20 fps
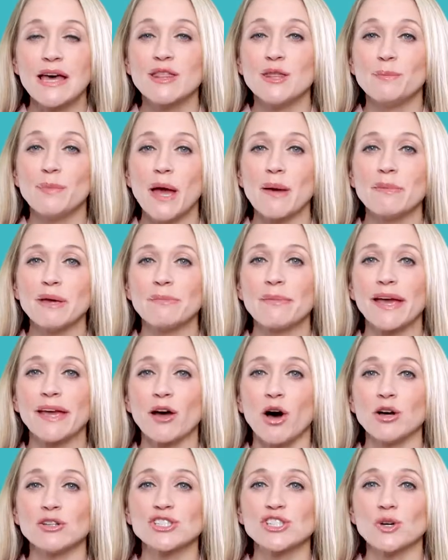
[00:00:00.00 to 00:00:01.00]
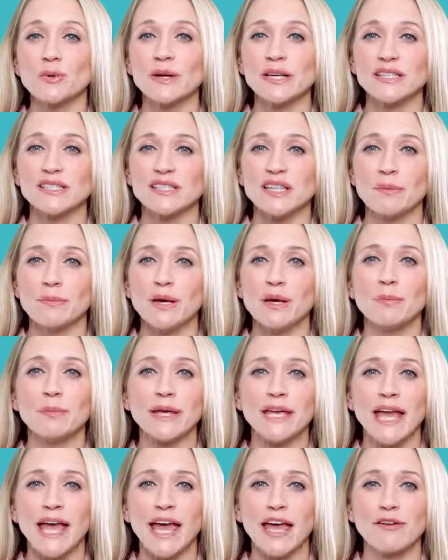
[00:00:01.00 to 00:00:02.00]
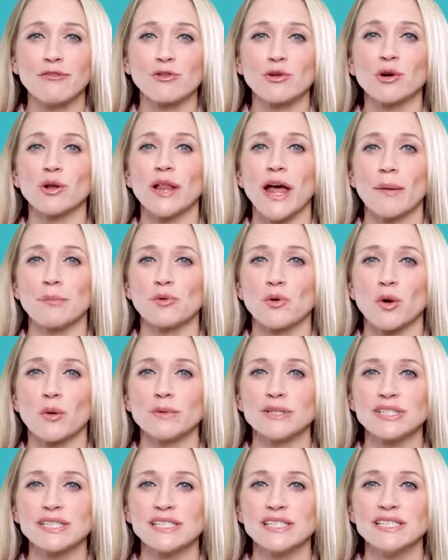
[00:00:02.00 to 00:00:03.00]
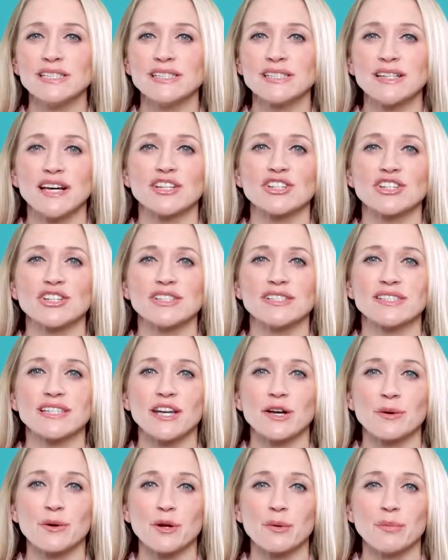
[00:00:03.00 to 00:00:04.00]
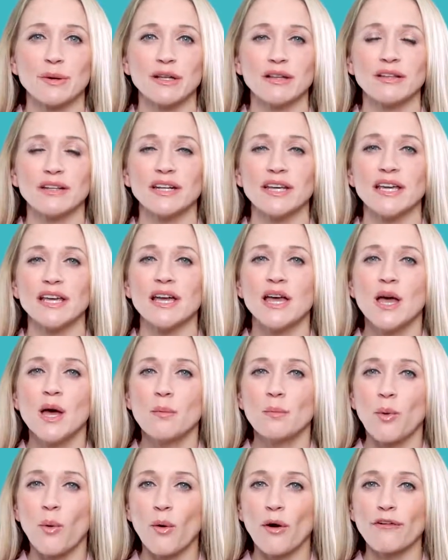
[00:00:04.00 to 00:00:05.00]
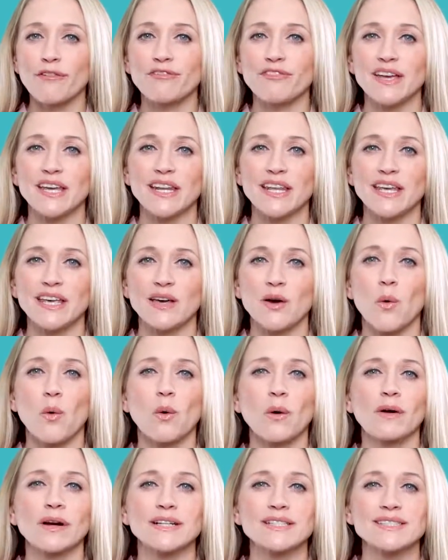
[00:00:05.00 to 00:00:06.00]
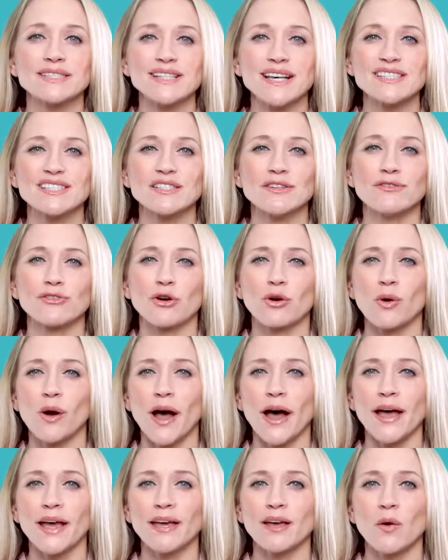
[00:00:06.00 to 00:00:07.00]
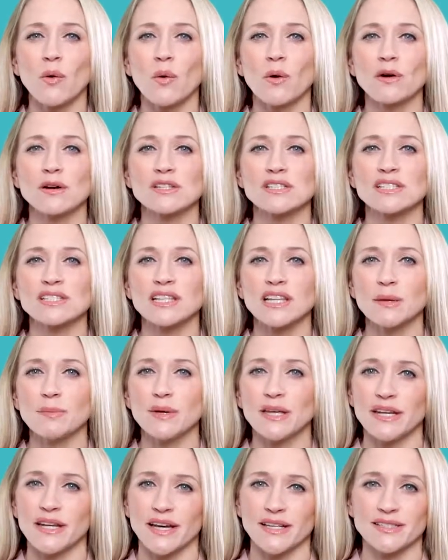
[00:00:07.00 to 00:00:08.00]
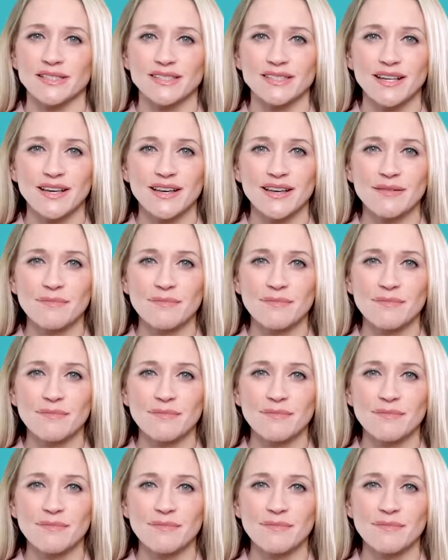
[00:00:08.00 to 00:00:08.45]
The baby may also exhibit behavioral abnormalities such as irritability, poor feeding, or excessive crying or sleepiness.